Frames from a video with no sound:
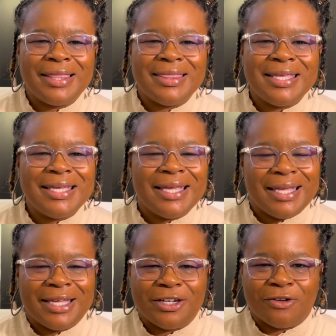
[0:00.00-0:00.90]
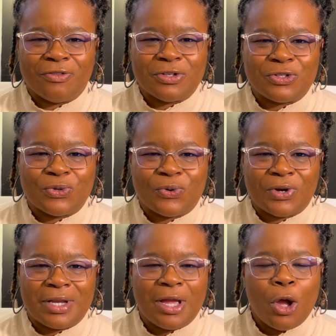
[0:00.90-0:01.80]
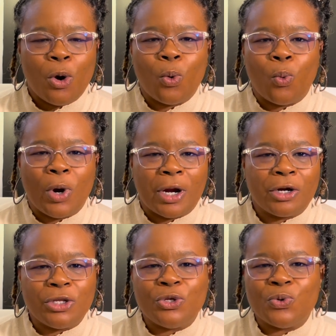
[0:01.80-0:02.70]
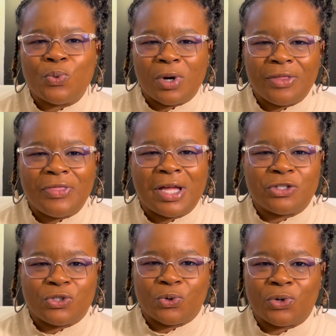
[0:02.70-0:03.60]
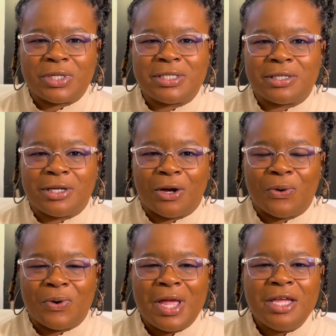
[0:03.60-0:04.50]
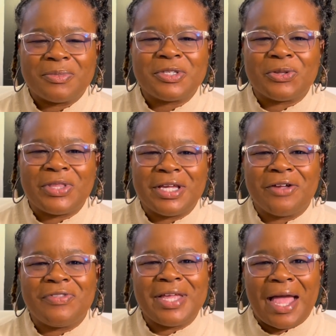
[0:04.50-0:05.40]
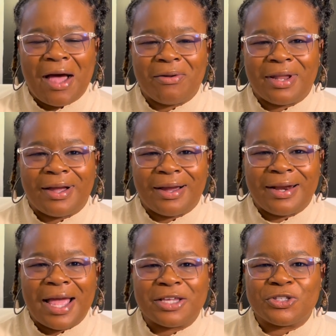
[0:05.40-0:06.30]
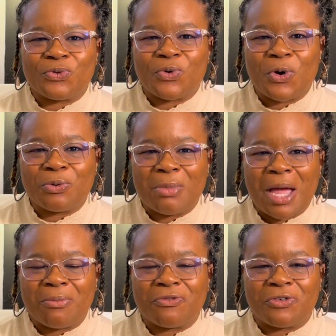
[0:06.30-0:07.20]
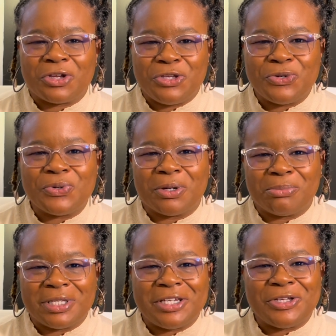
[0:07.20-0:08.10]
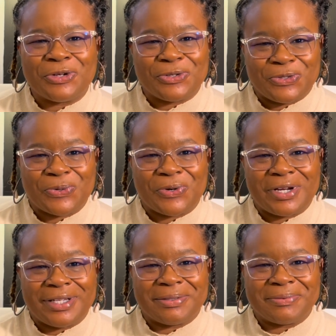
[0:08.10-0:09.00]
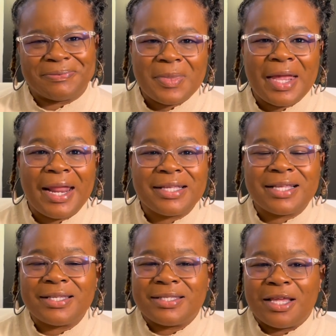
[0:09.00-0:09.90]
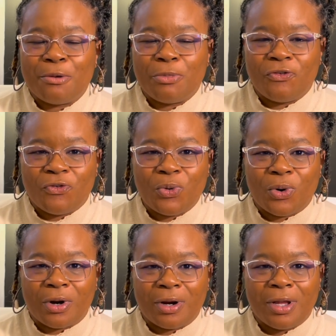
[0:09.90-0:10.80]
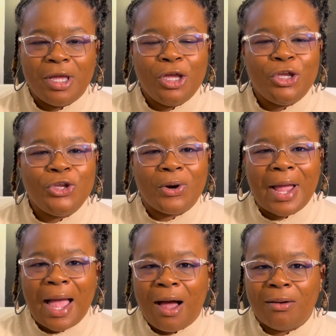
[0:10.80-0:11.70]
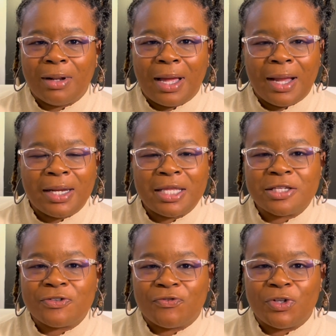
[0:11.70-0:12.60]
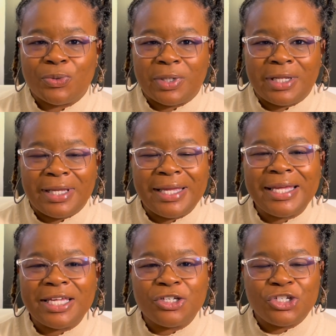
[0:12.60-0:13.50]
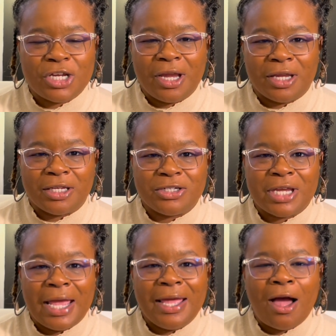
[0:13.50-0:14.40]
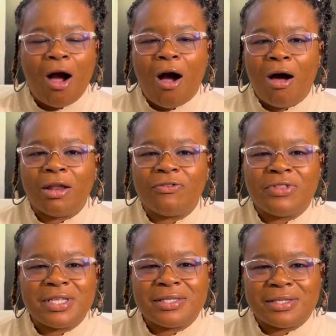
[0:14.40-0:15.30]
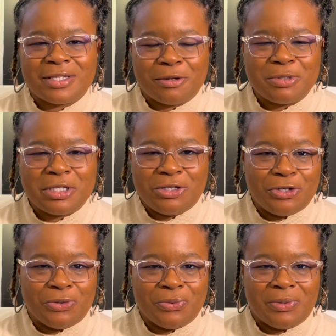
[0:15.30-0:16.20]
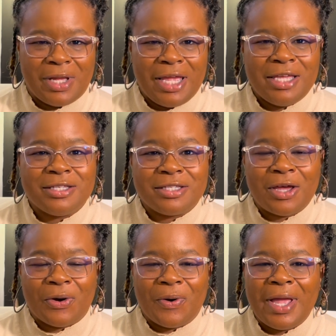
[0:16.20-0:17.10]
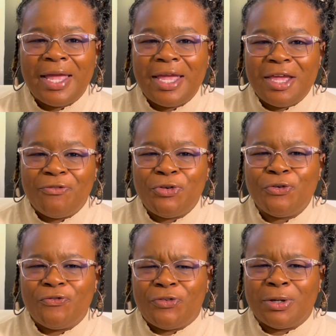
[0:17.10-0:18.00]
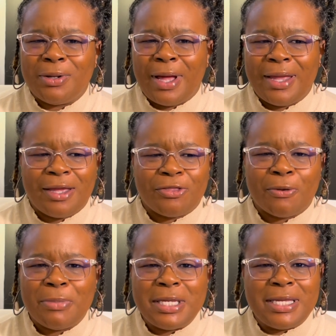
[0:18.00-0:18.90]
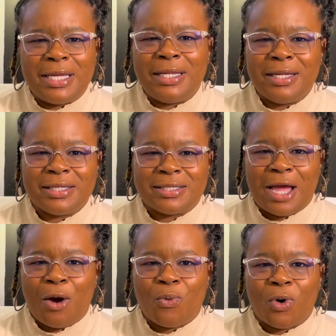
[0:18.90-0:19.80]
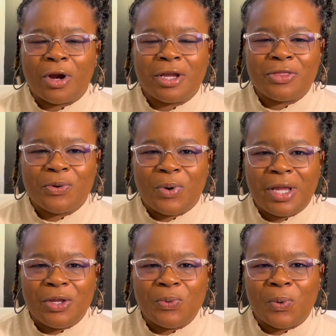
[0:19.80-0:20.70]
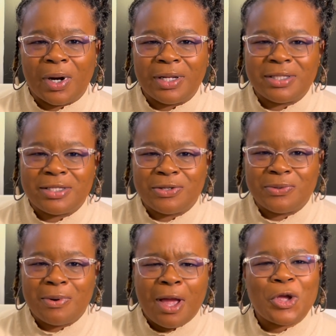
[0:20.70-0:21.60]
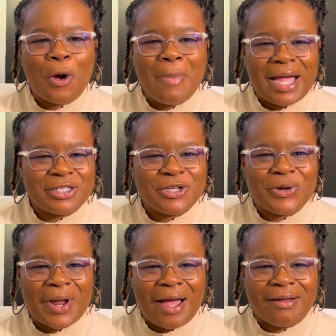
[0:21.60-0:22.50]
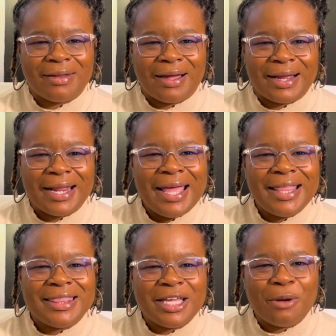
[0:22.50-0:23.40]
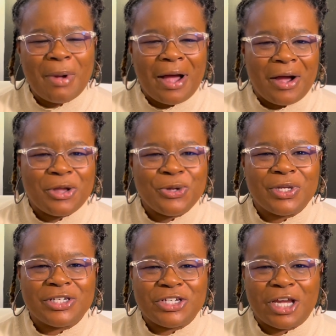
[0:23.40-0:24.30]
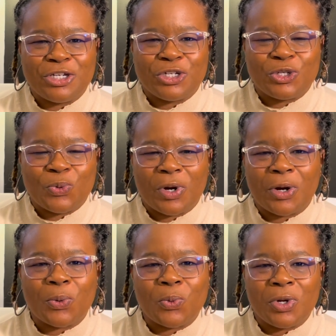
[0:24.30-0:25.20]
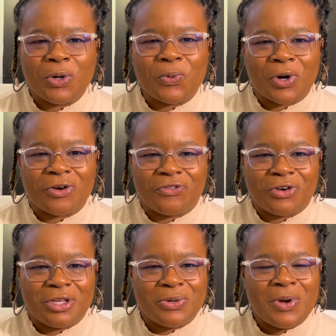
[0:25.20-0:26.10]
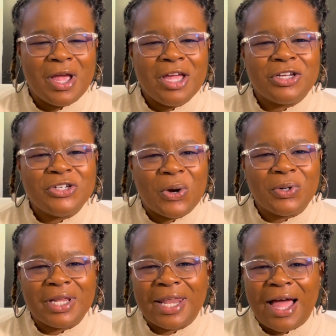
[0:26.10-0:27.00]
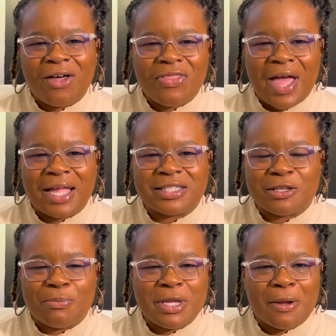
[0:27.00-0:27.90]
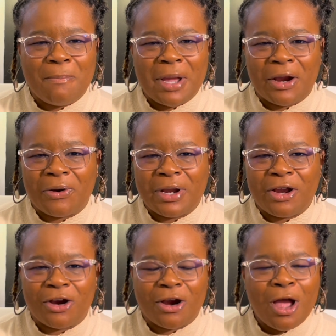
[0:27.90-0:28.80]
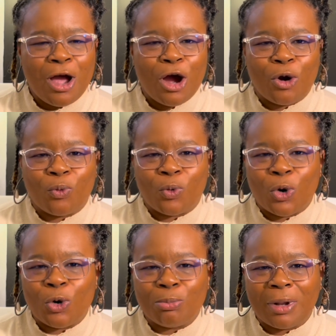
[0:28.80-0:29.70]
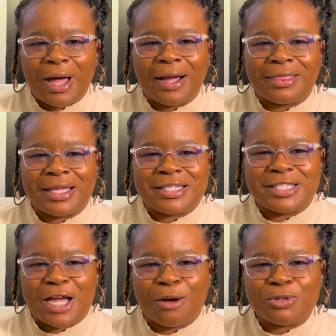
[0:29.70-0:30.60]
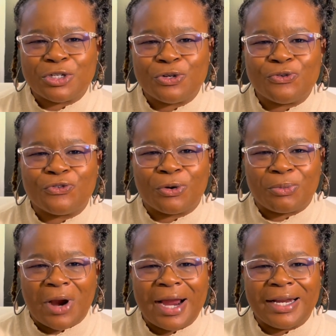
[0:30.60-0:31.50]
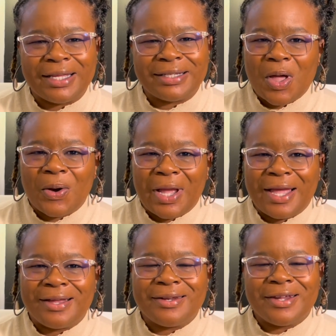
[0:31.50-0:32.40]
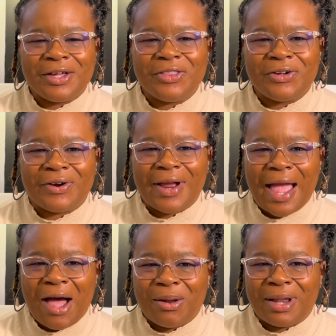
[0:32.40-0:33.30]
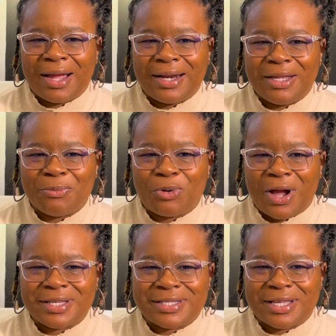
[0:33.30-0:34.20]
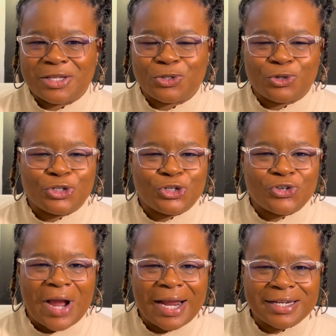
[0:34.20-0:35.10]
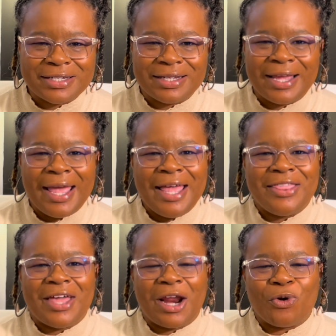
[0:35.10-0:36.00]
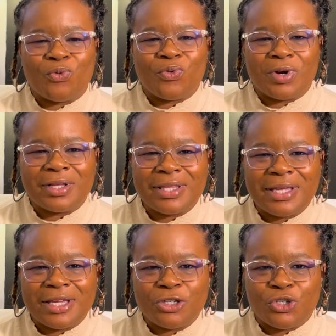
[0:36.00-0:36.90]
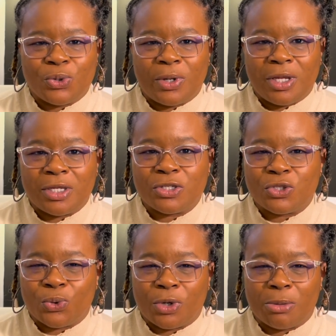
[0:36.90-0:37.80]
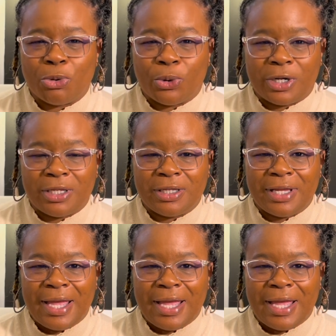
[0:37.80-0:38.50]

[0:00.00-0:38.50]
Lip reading: the end of the story. Where do you want that story to go? So think of the outline as the roadmap for you completing your story. And as I said before, your outline is fluid. It can change. All of this is up to you. So if you feel like the beginning is not working the way you want it to, go back to your outline. Think about how you can change it to where it will work for you. Don't allow that to be a barrier, a roadblock that stops you from writing. Okay, another outlining process or strategy that I really enjoy is storyboarding.